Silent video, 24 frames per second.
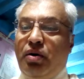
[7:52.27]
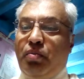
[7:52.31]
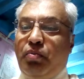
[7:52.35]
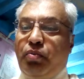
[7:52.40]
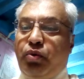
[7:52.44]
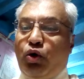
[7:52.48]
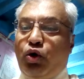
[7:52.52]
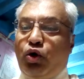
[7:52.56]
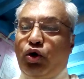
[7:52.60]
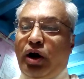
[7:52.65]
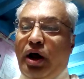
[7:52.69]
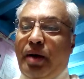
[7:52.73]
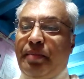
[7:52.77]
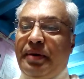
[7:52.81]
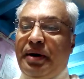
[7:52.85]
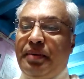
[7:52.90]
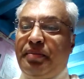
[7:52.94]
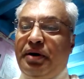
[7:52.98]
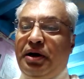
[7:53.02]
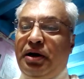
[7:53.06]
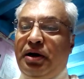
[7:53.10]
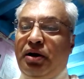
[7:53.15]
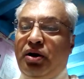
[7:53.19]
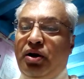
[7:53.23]

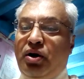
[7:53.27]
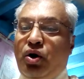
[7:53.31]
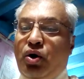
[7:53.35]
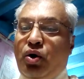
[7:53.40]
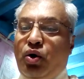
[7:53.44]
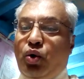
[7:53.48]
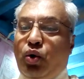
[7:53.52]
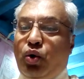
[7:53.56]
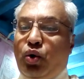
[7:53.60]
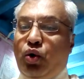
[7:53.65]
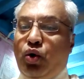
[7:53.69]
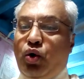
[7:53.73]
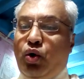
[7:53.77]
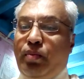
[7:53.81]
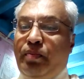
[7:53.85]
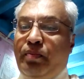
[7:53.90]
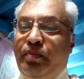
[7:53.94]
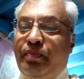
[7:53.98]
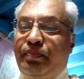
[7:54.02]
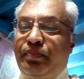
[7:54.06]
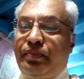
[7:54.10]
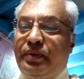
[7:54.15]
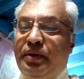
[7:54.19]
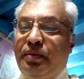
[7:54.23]
Programmable ROM,
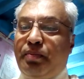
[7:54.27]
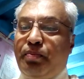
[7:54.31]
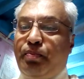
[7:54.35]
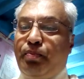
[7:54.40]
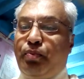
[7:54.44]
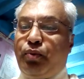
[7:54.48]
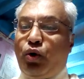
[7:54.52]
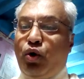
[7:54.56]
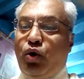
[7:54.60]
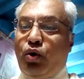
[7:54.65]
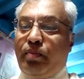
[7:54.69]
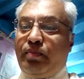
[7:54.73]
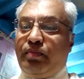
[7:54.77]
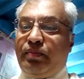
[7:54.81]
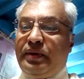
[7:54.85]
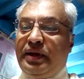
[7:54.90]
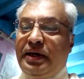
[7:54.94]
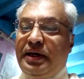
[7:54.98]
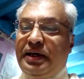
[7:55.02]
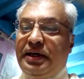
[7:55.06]
PROM,